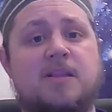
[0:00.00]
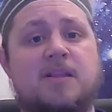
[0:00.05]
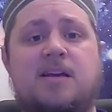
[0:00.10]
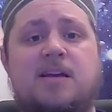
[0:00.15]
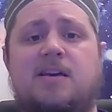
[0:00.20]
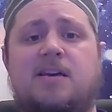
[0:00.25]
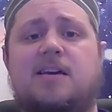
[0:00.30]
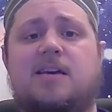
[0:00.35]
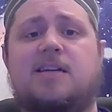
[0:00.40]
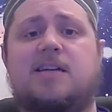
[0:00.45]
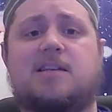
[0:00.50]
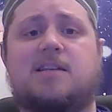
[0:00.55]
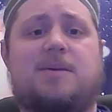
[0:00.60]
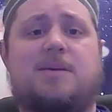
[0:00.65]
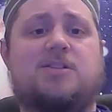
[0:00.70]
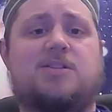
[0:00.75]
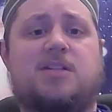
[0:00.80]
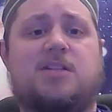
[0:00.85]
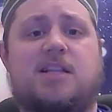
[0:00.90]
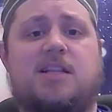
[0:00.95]
As I
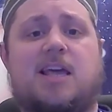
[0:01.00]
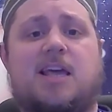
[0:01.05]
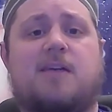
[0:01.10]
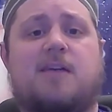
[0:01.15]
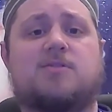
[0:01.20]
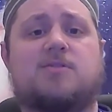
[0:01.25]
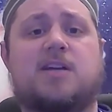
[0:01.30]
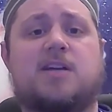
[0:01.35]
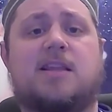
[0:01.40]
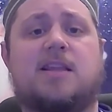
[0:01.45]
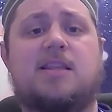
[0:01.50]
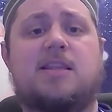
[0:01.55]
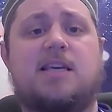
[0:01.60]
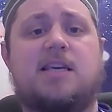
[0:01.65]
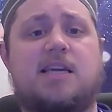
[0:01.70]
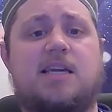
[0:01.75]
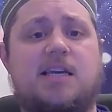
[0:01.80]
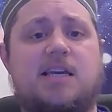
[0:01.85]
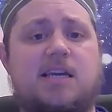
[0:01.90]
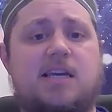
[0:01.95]
mentioned in the Calf Chat,
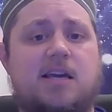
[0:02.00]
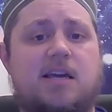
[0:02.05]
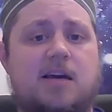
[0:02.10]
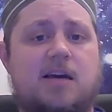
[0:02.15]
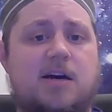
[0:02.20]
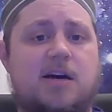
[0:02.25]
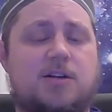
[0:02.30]
the